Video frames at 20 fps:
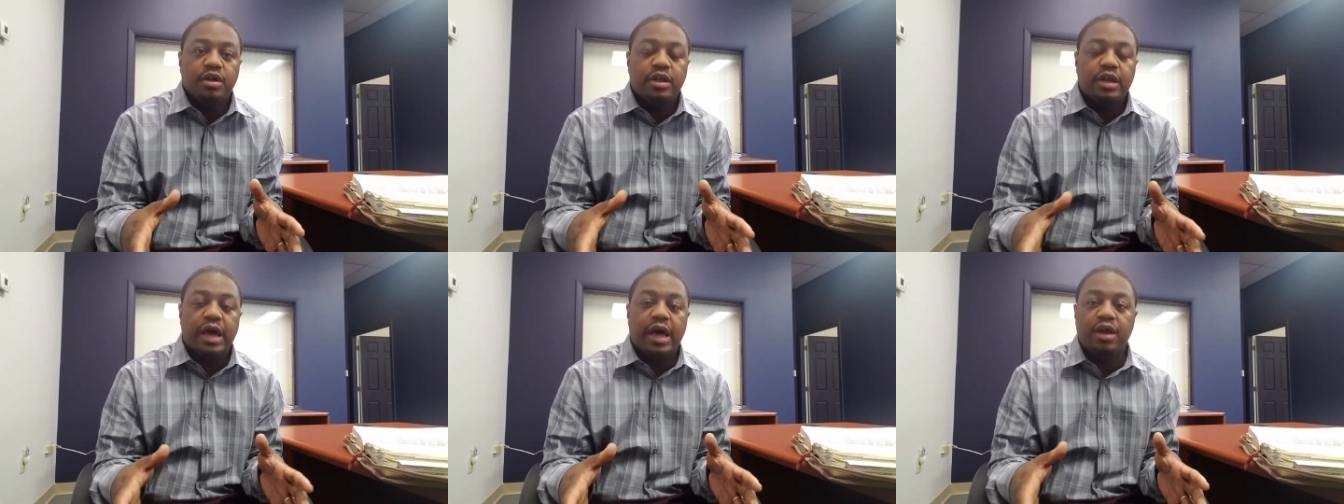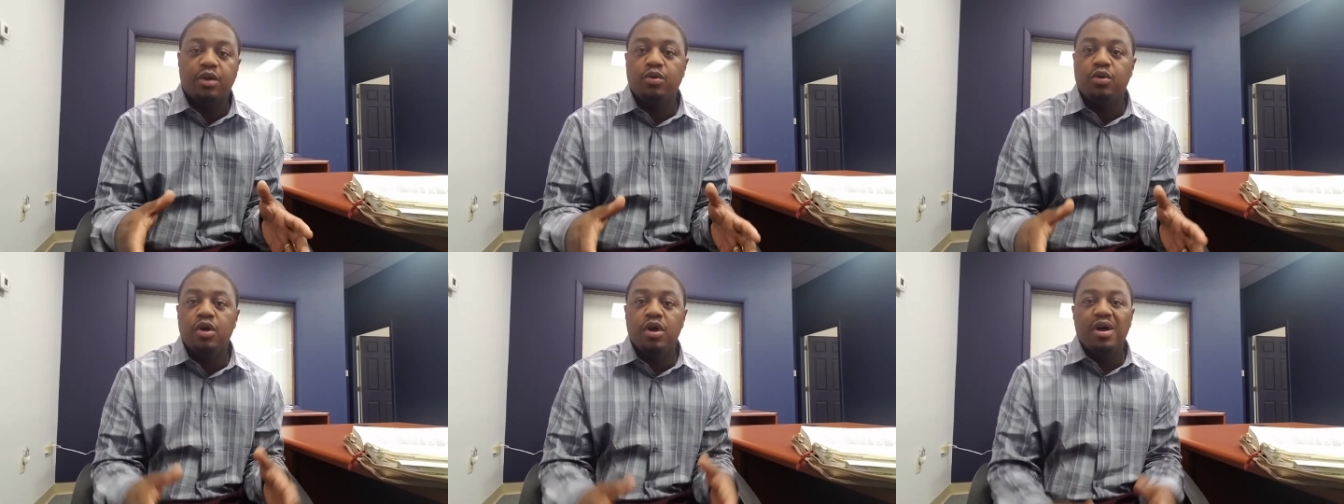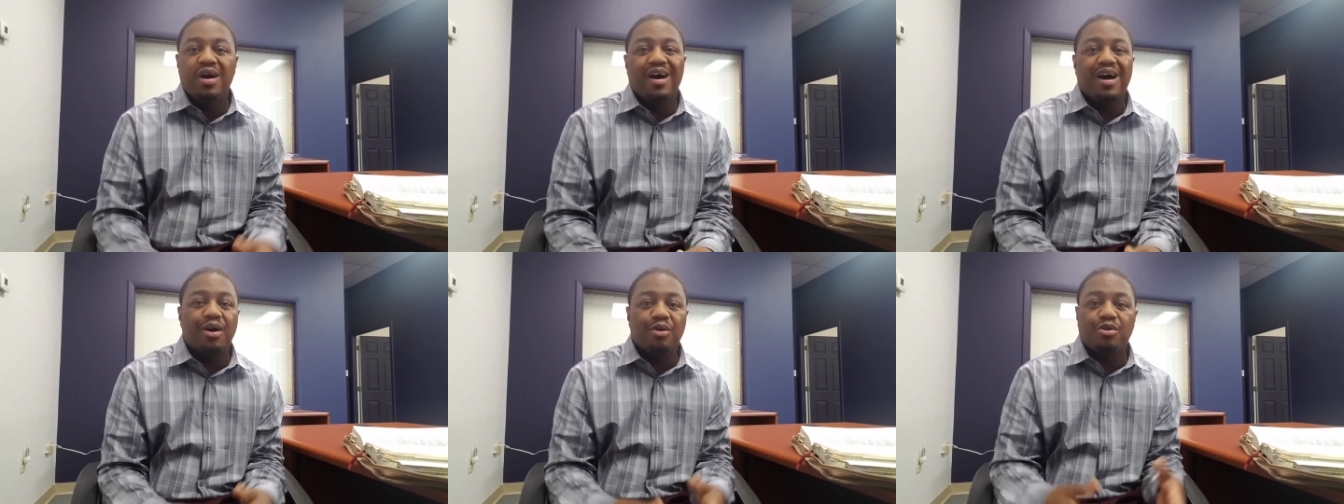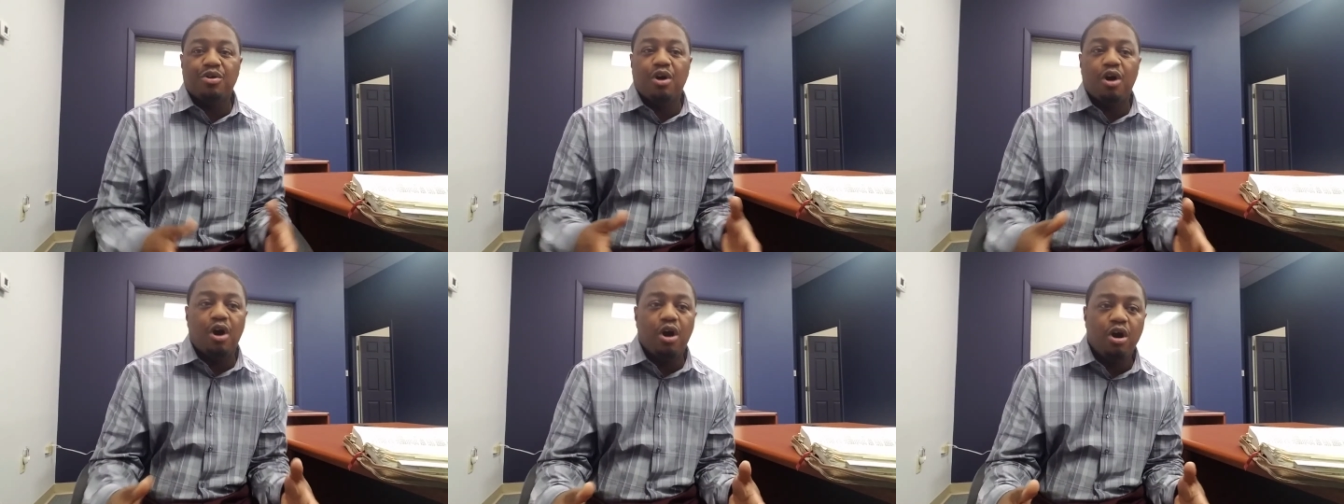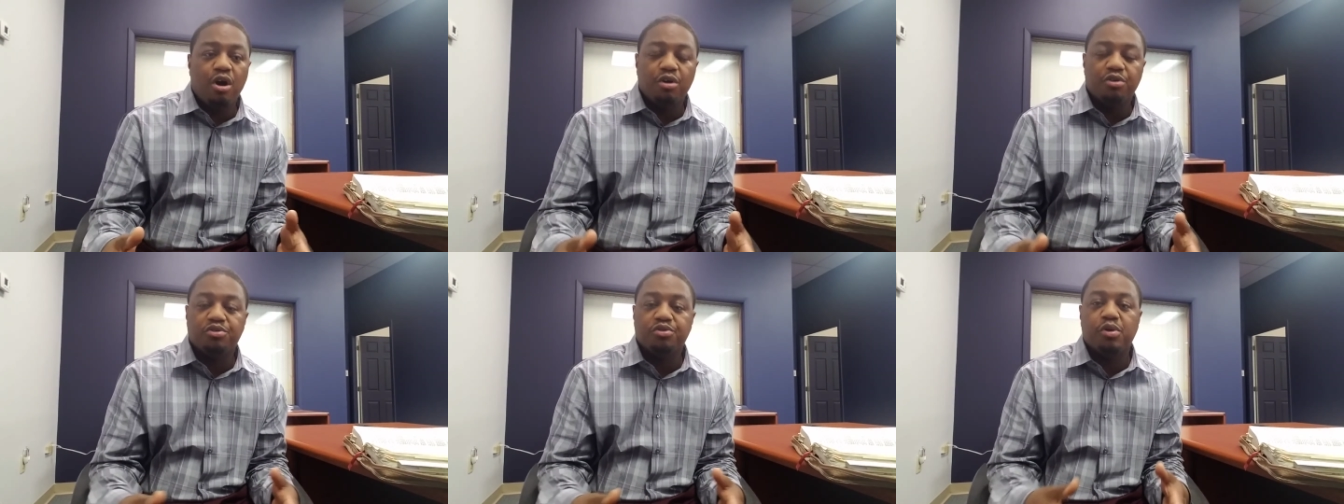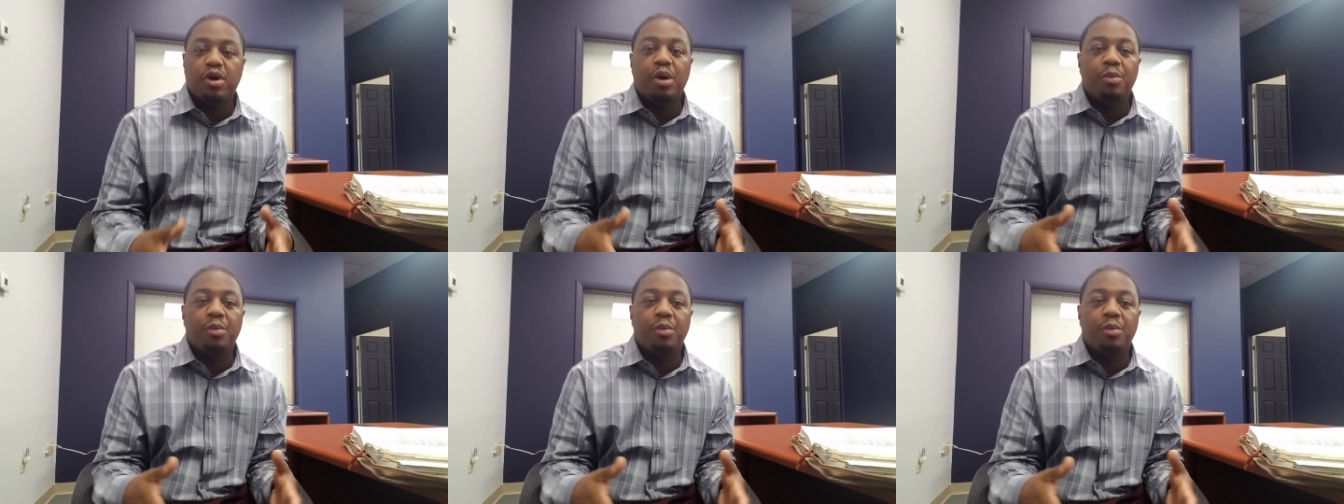an idol our cars or our